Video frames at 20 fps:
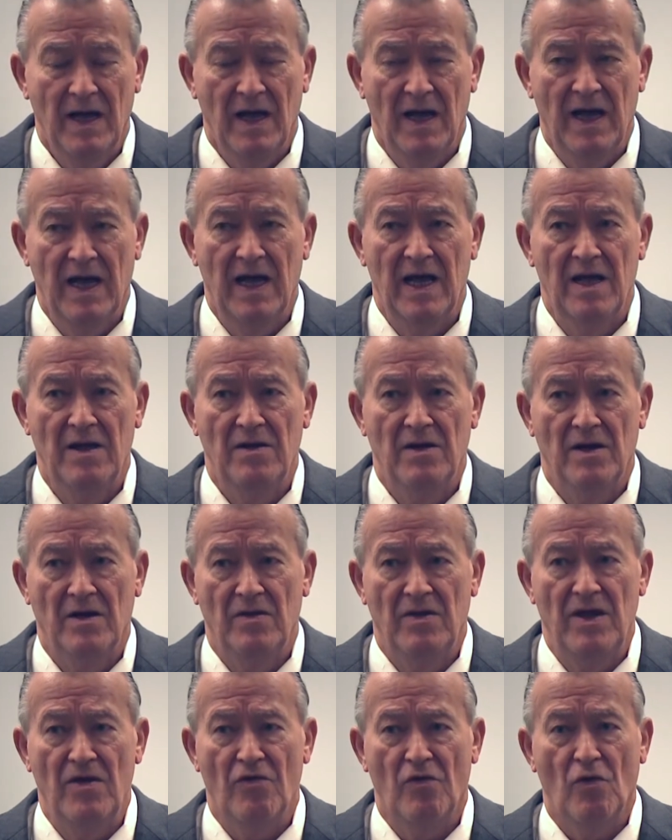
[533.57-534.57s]

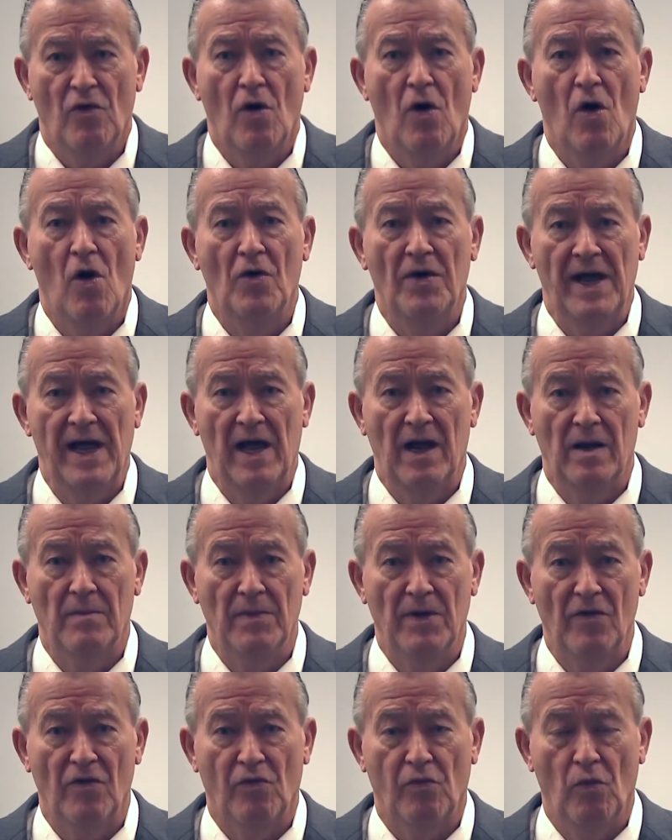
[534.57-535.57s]
And these are called
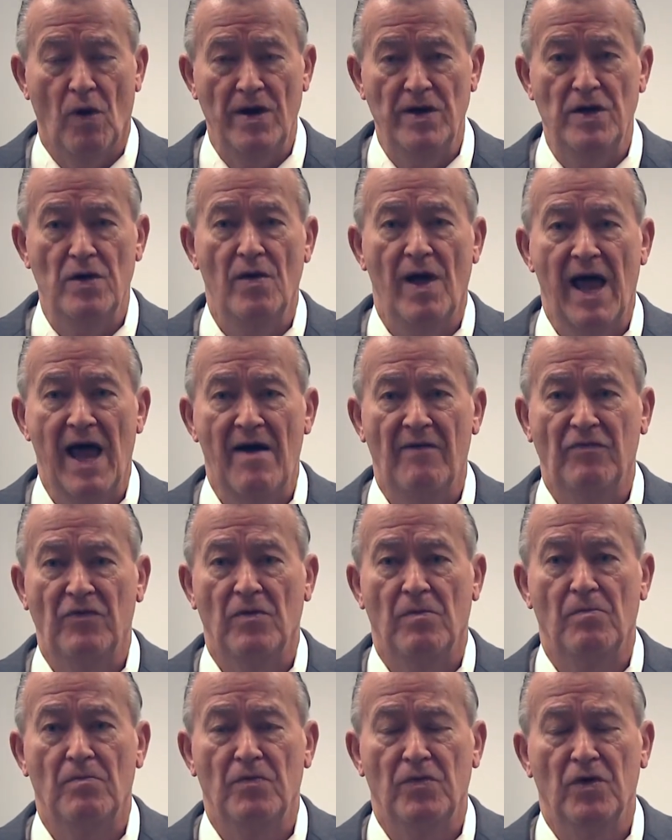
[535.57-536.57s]
elements, what you
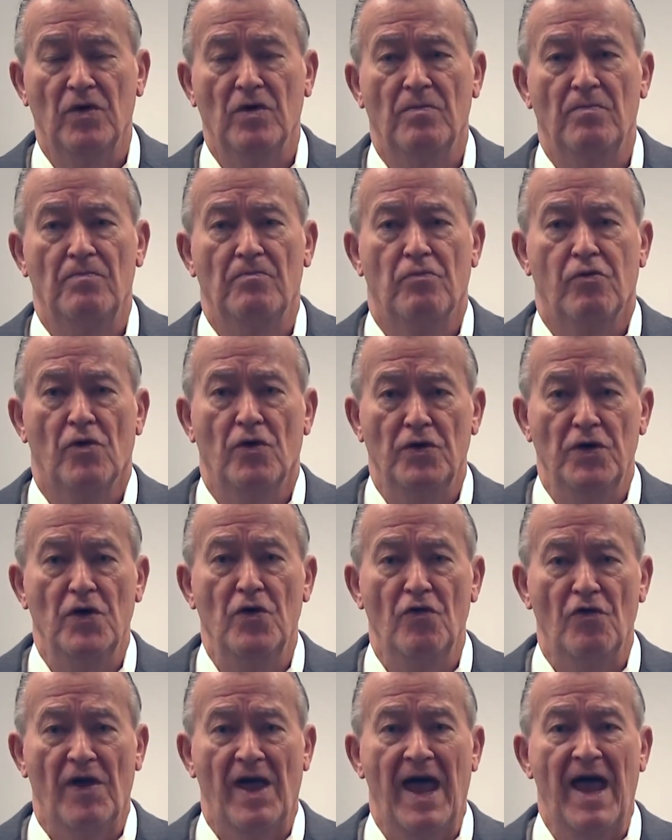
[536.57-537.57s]
have to
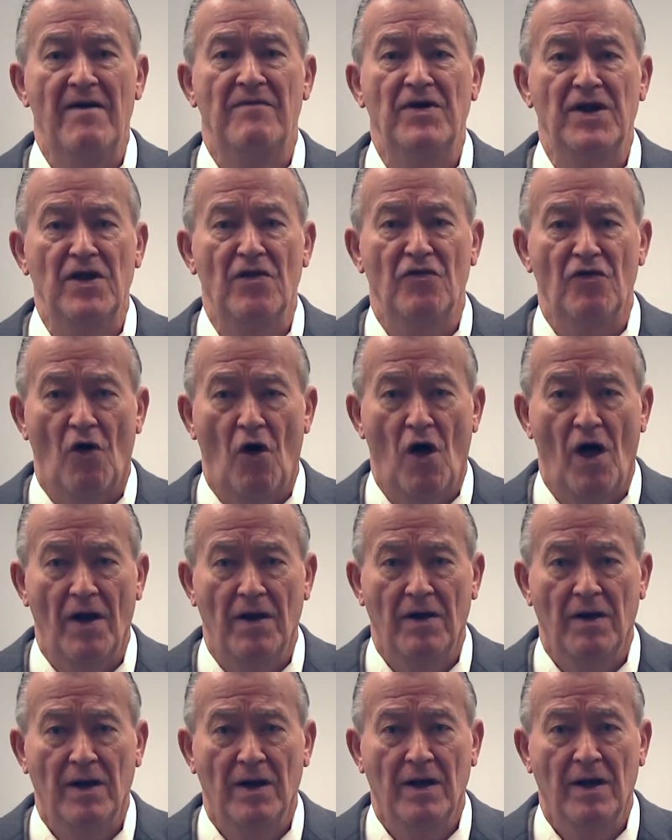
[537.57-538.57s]
produce evidence on
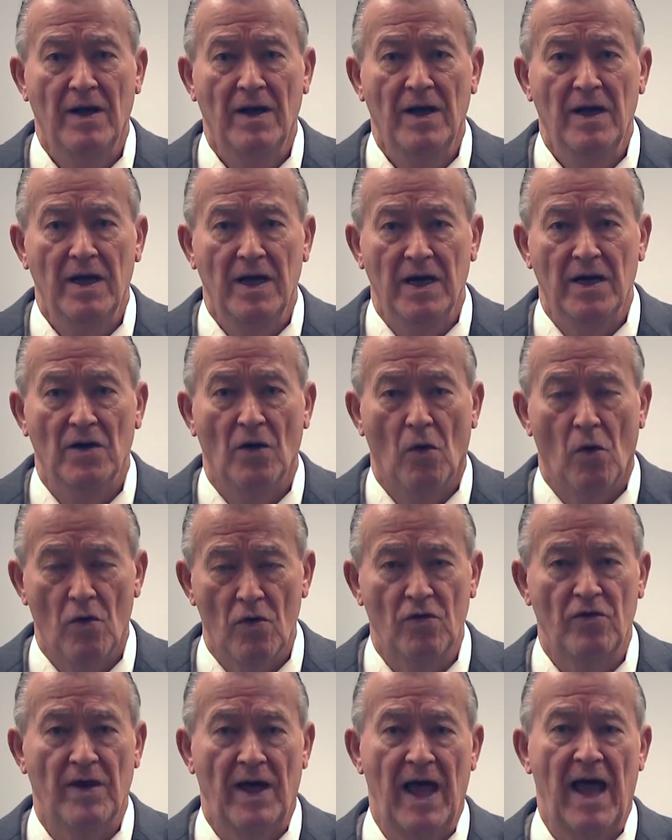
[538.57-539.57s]
in
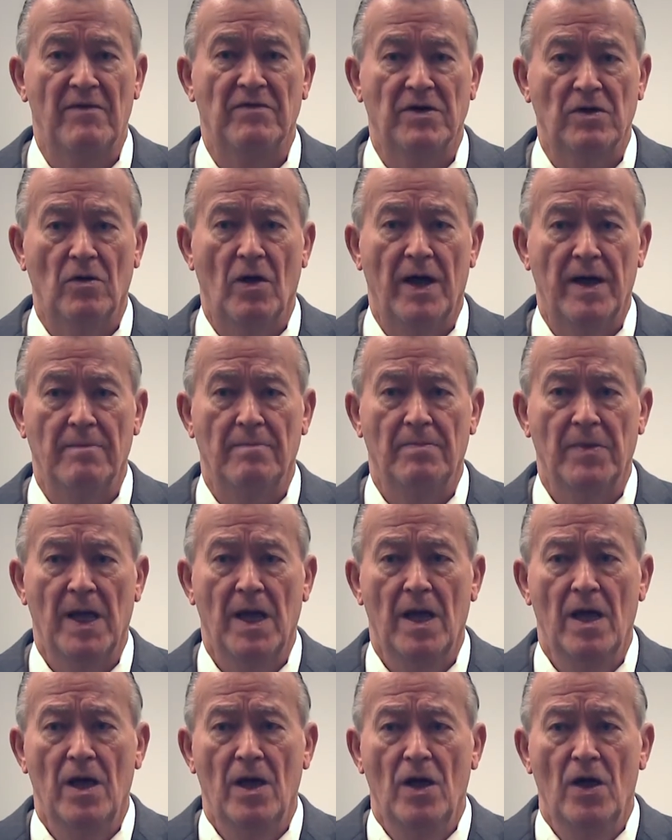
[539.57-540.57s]
order to have a claim.
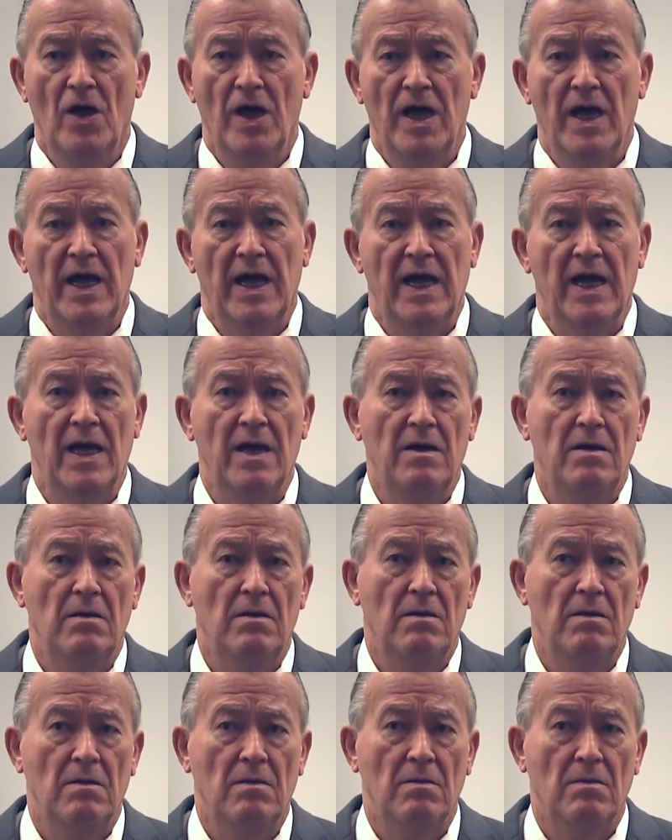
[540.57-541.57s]

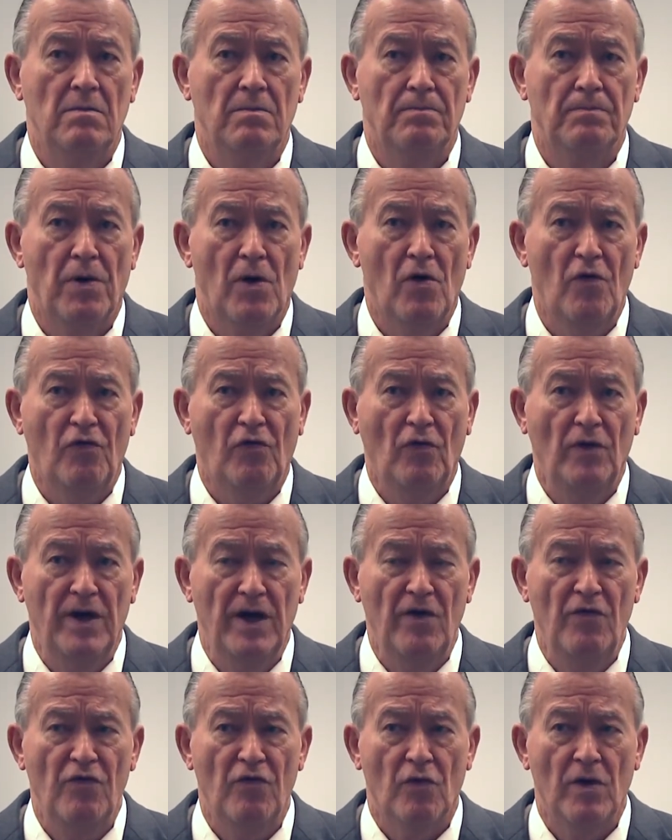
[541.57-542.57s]
In personal
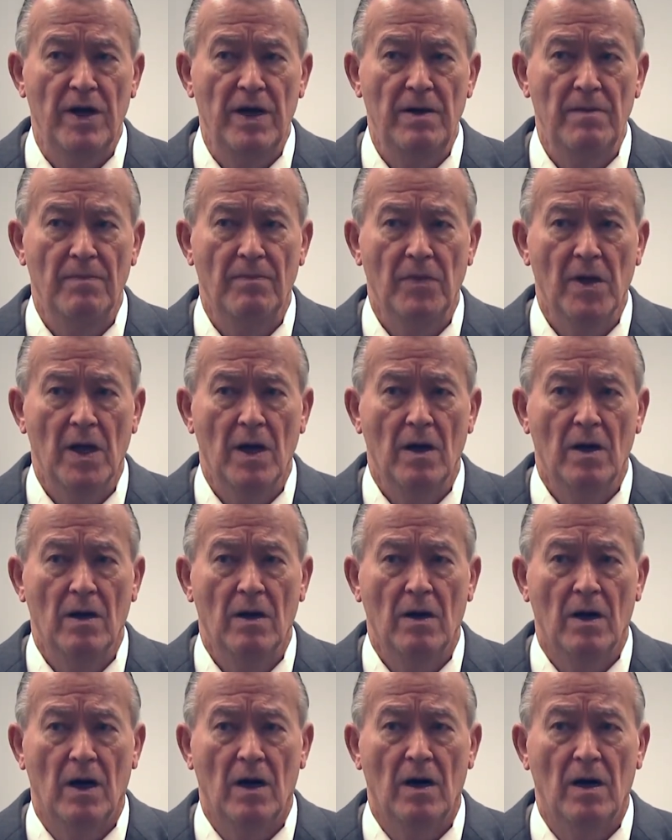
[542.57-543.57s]
injury,
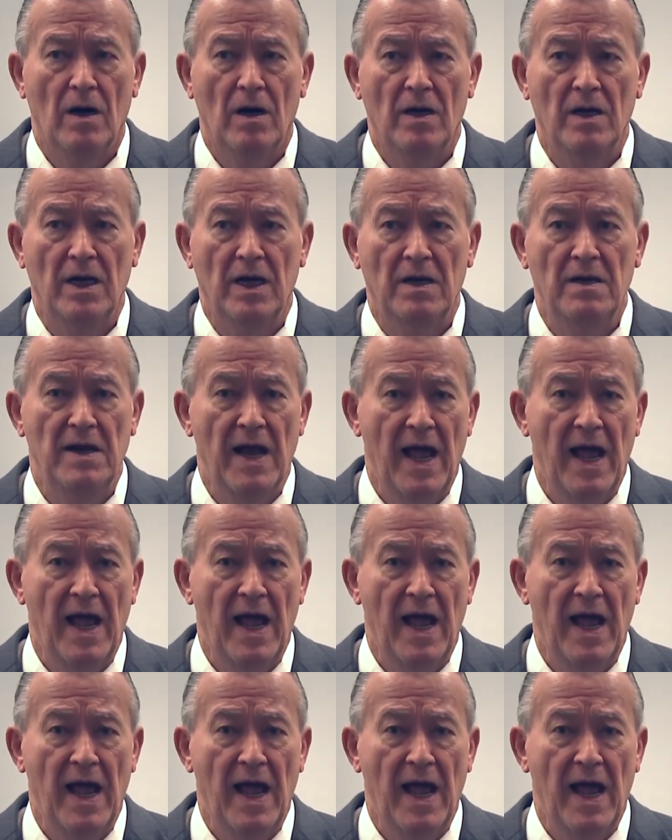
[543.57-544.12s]
and